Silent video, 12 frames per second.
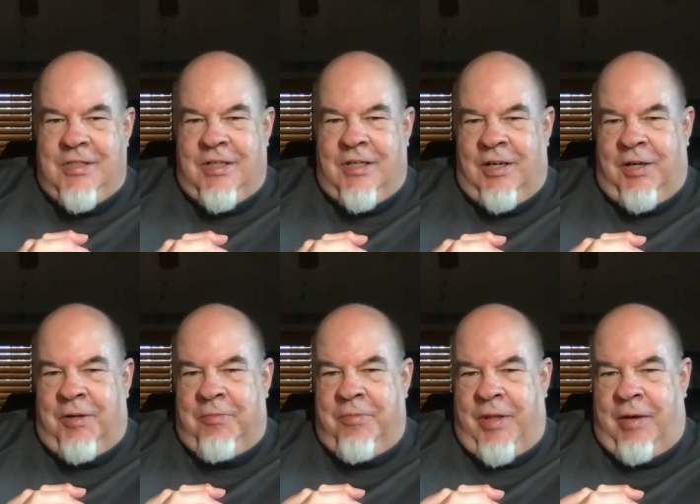uh,
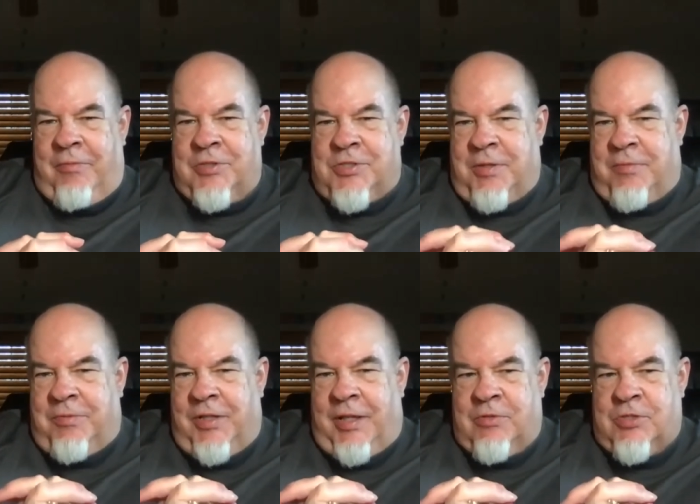that was
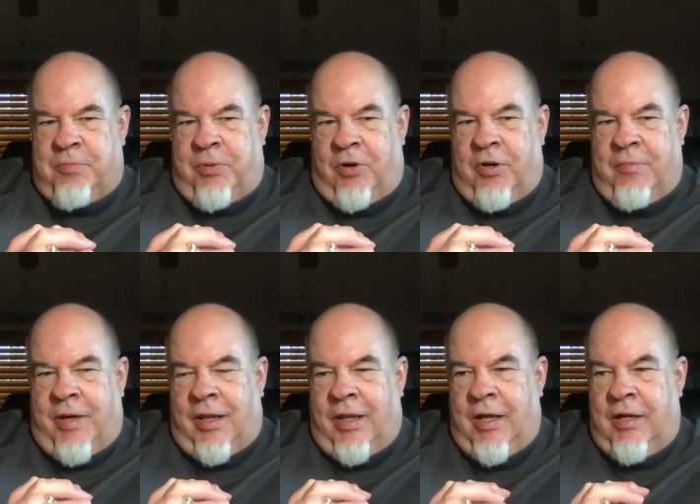something that was a part of my
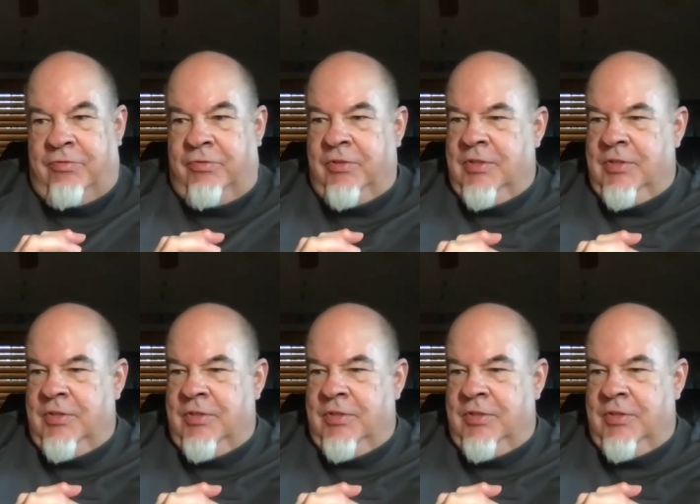life.